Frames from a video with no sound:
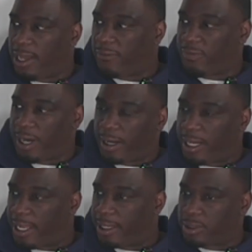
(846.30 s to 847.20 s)
He got fired
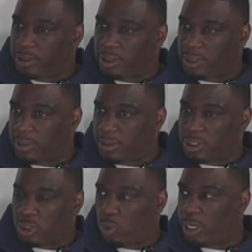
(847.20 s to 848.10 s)
like
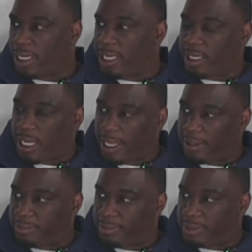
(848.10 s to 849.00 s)
toward the end of like
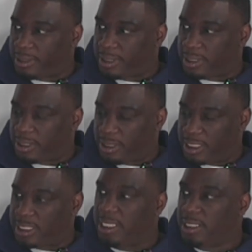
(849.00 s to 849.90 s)

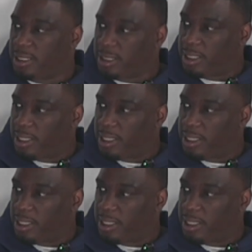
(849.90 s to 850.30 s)
the season.